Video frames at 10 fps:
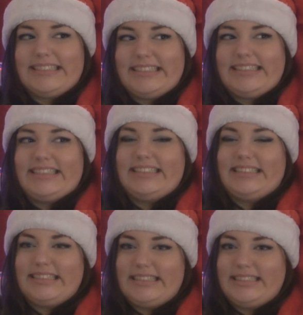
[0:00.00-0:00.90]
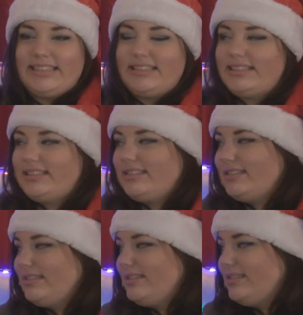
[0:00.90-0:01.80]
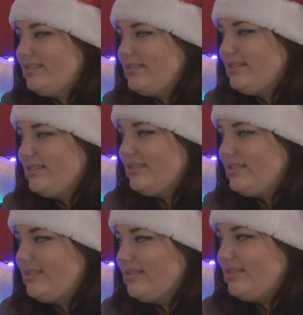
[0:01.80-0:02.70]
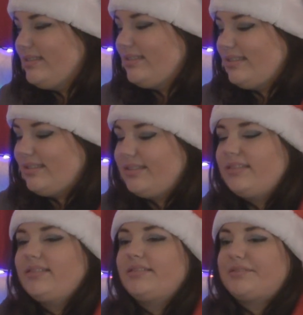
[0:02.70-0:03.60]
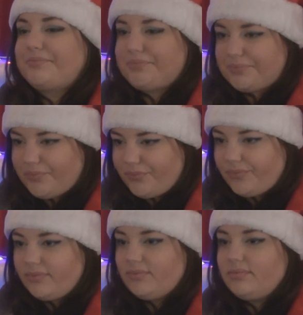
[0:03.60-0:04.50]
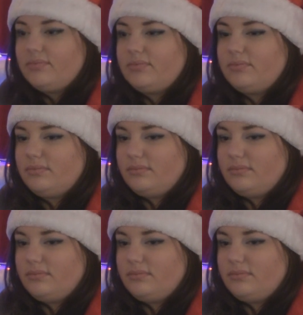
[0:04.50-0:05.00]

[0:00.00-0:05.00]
No words are spoken by the person on screen.